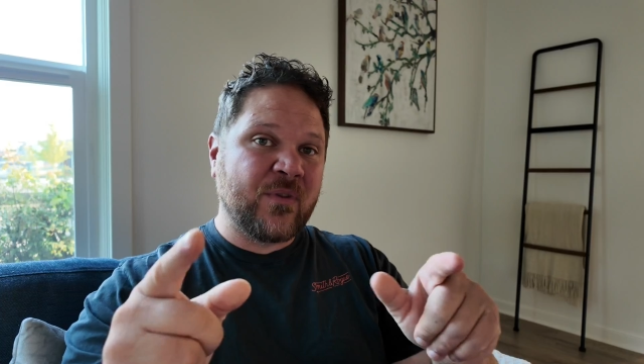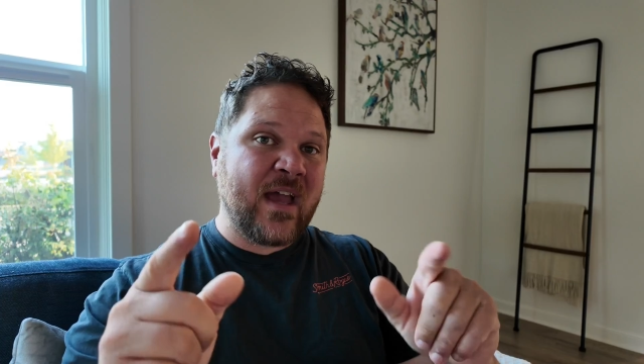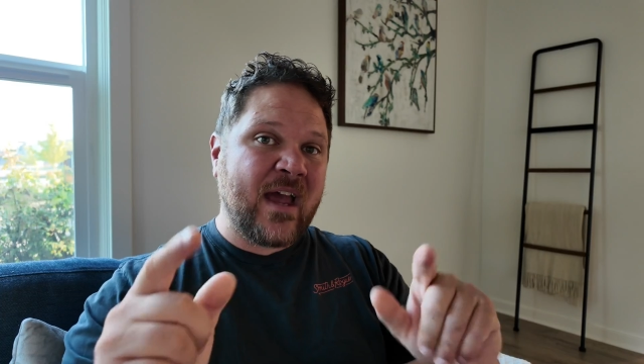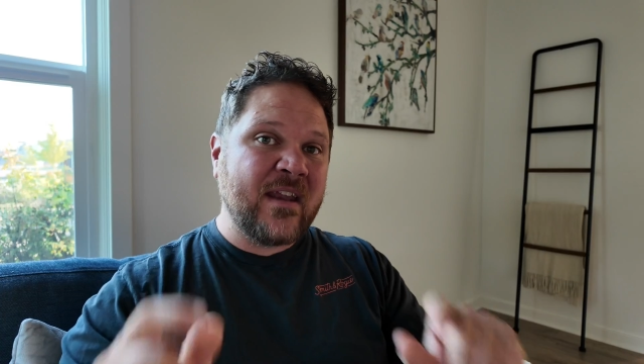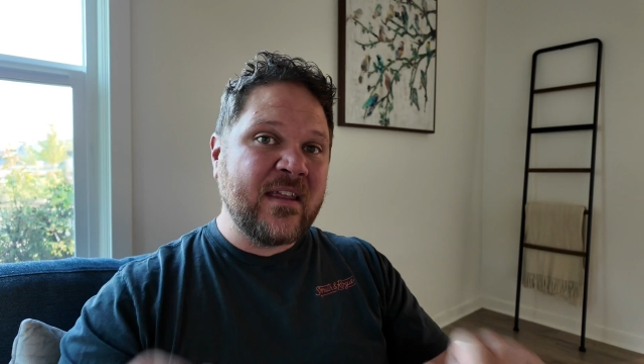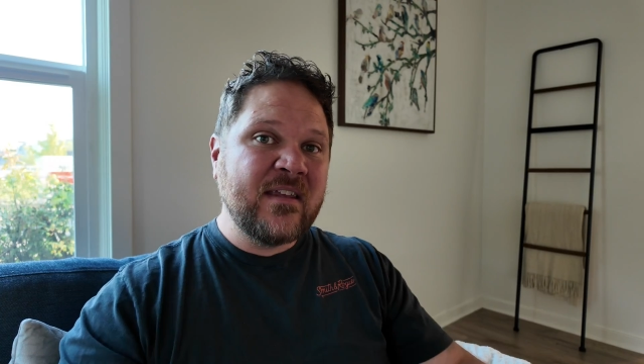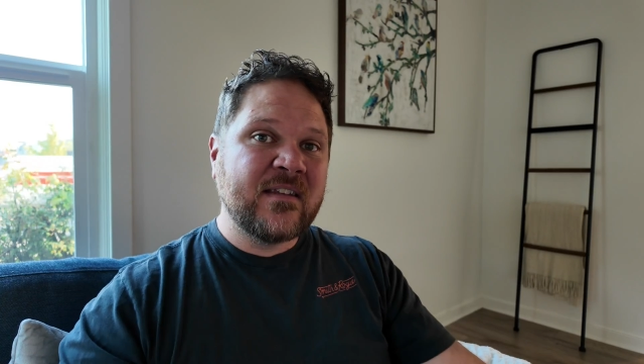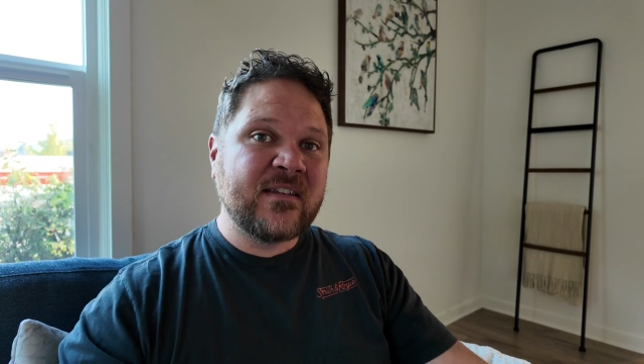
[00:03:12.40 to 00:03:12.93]

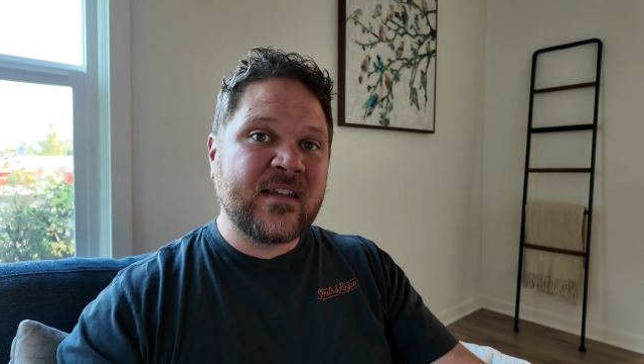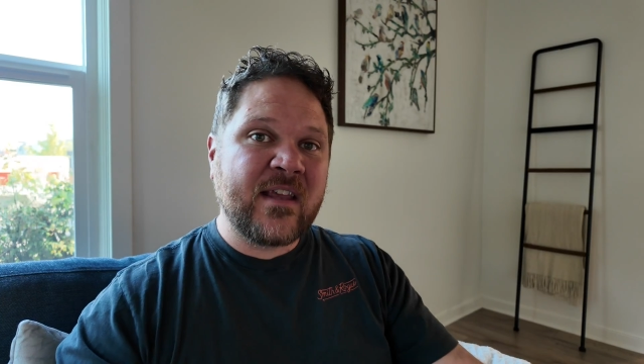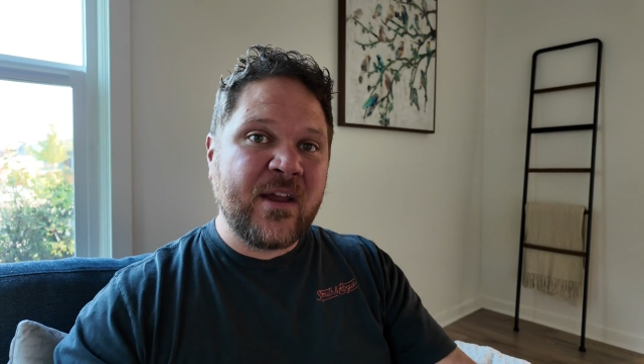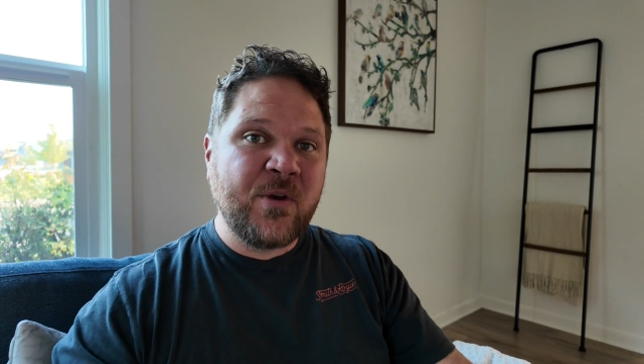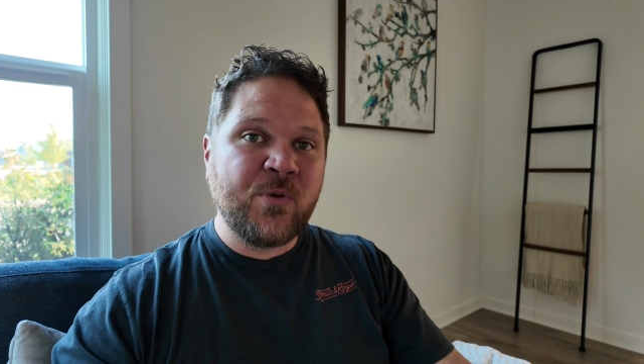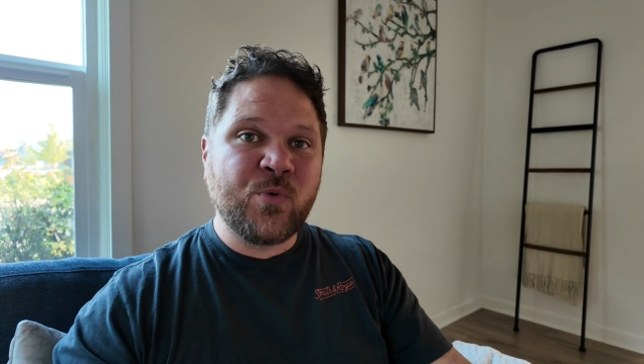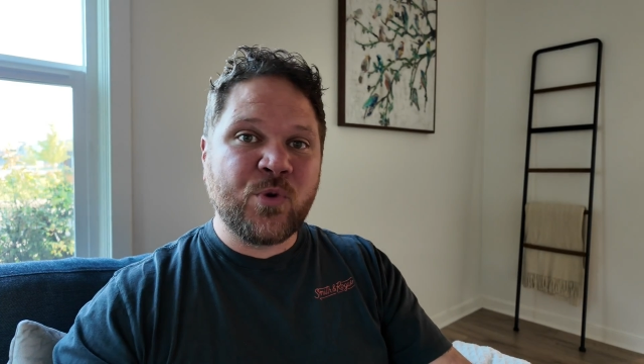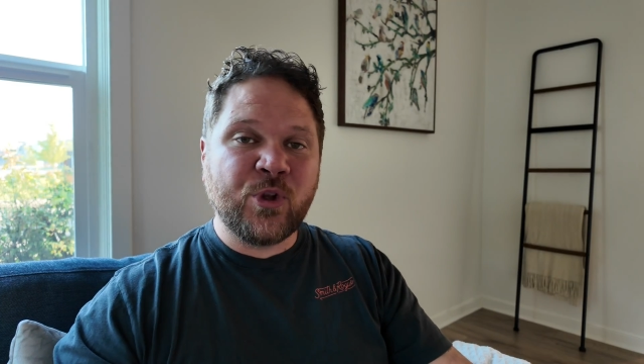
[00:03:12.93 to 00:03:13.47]
that is
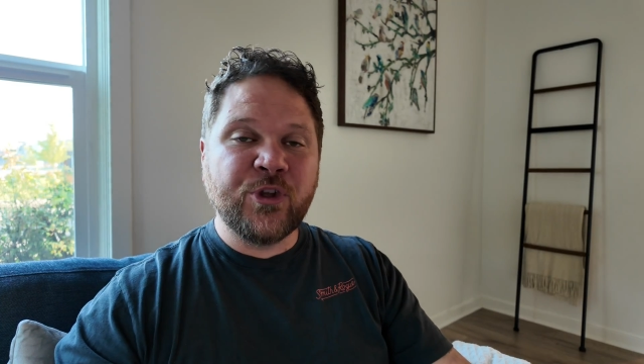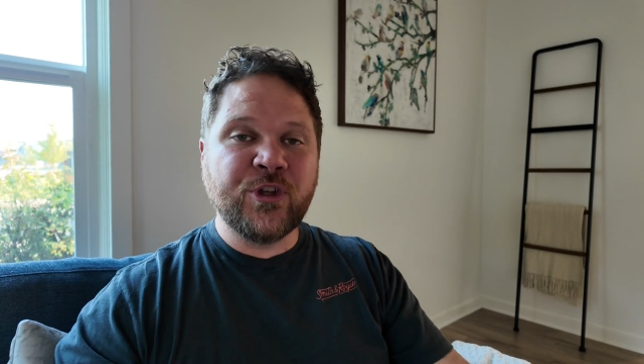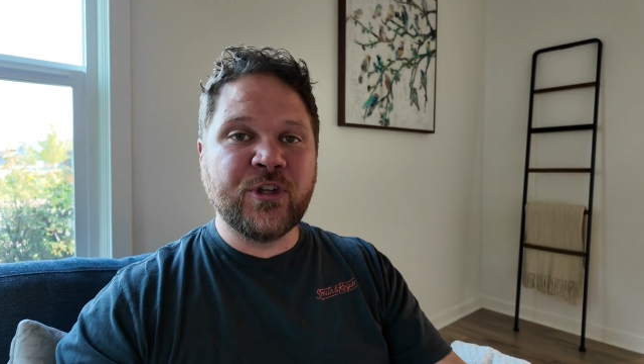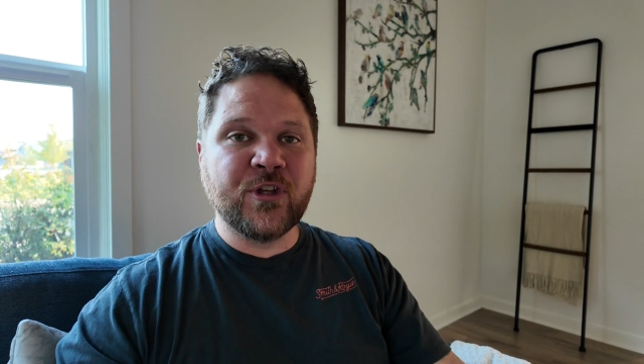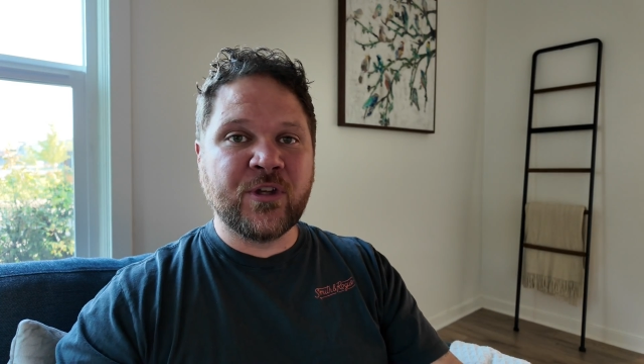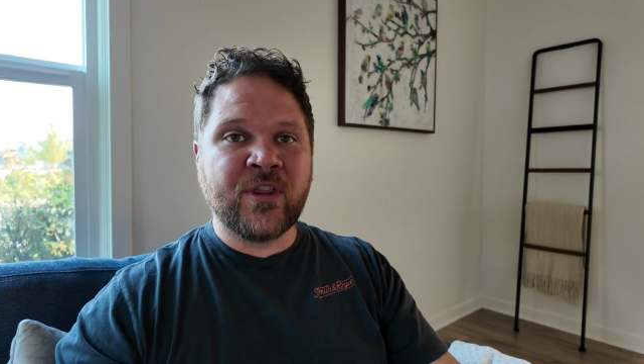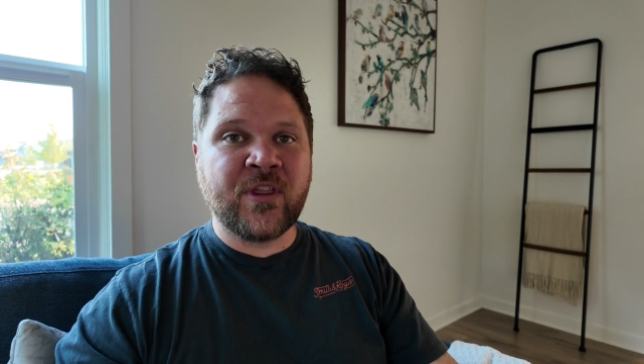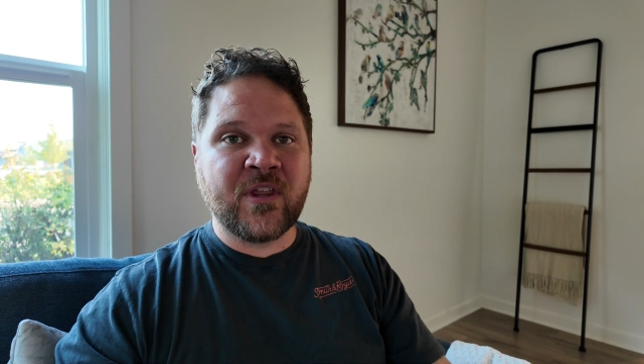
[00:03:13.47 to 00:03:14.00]
a really
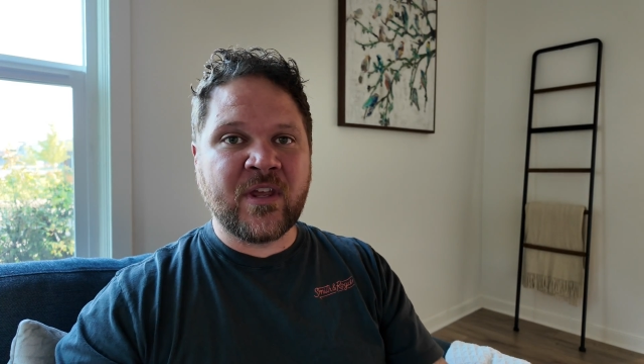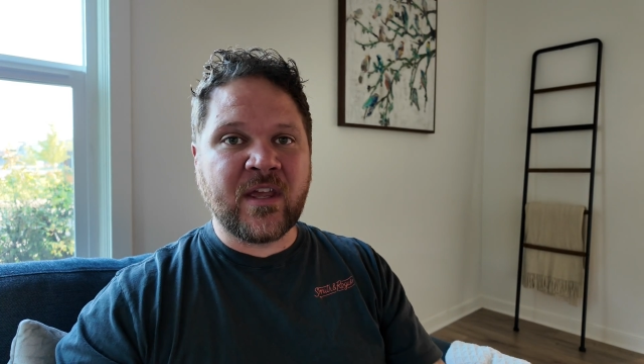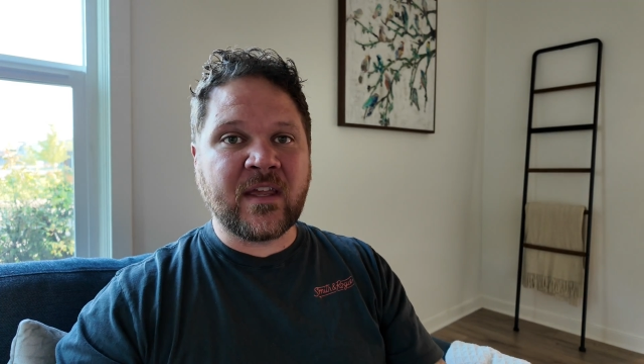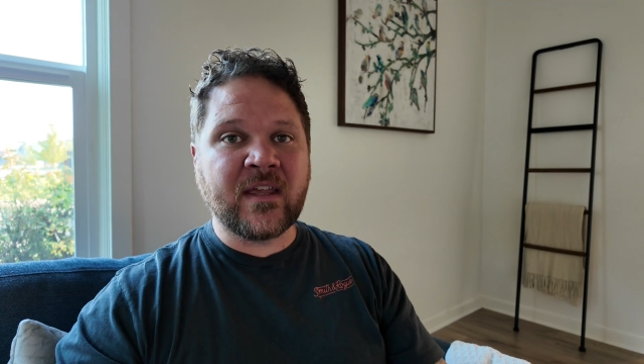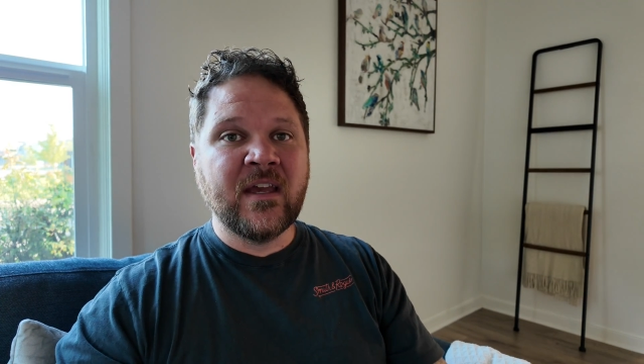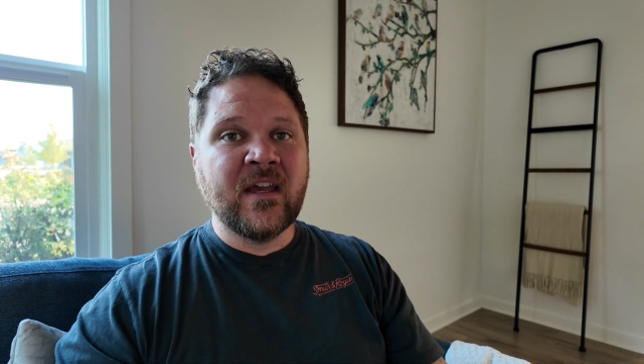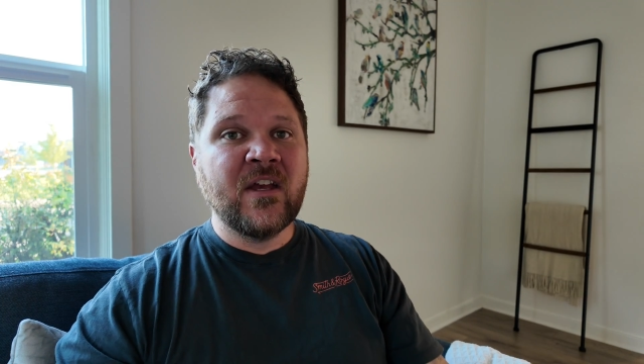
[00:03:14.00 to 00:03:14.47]
good thing.